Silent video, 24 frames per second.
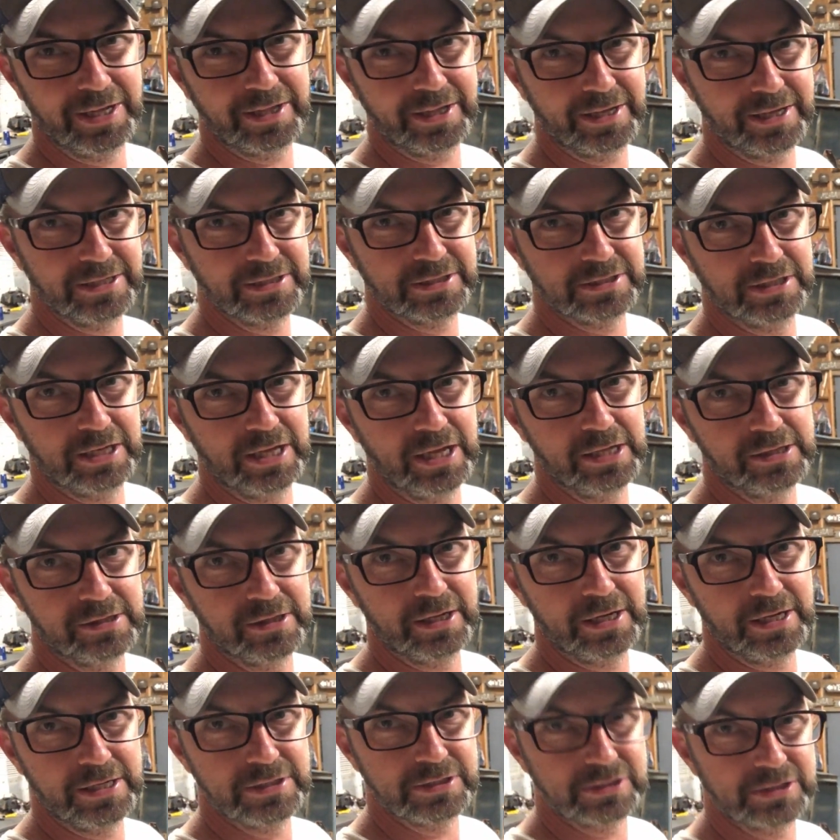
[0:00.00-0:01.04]
I think it's neat
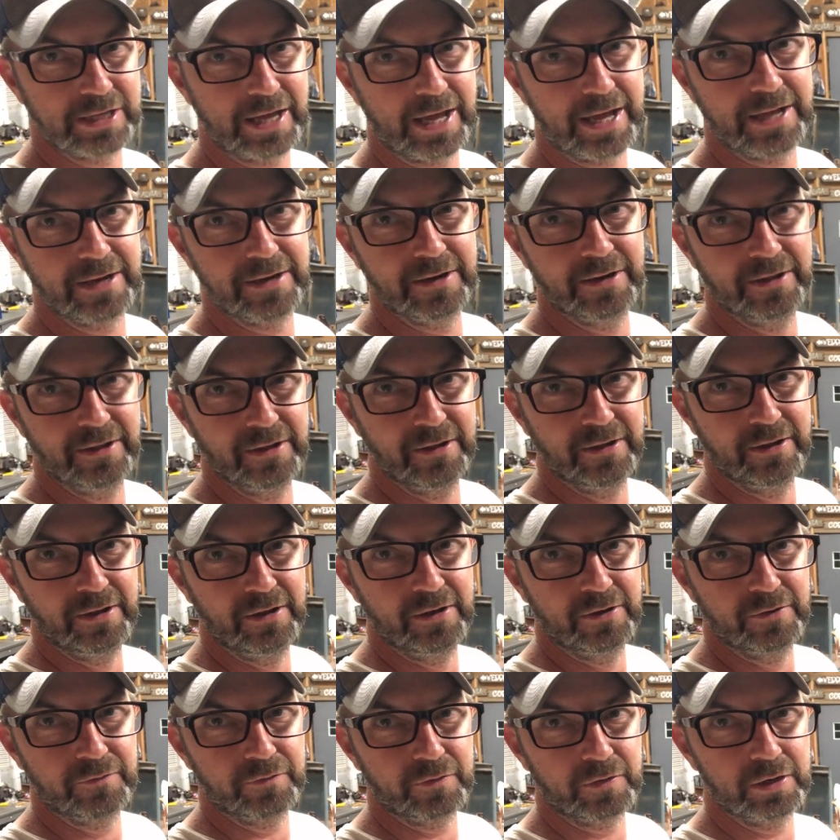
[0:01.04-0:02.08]
that it's set
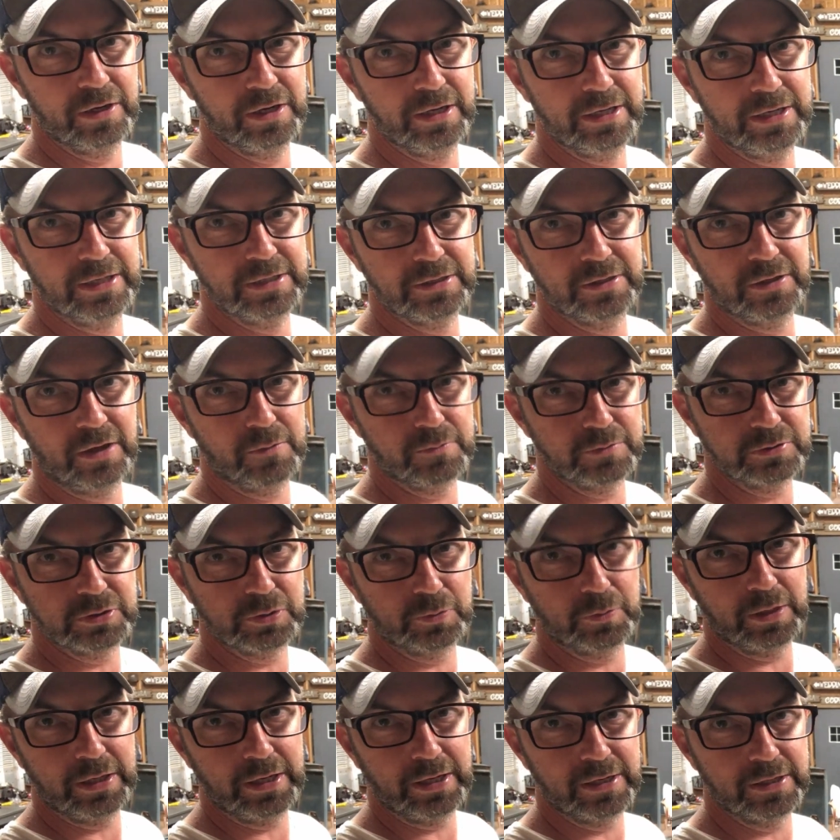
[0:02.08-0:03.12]
for almost
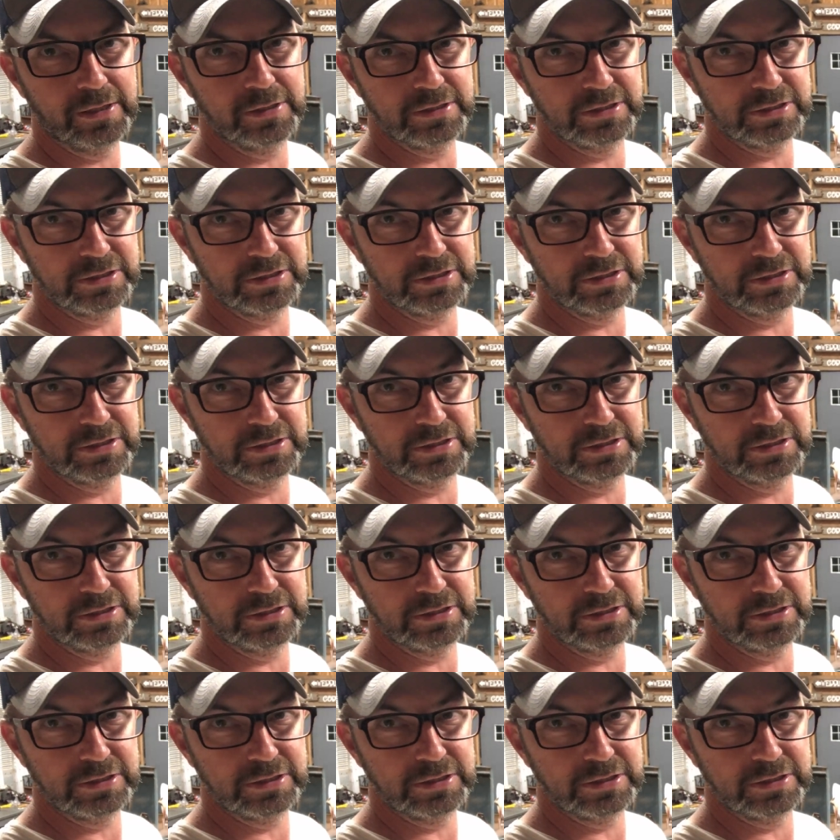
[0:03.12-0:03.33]
20 years.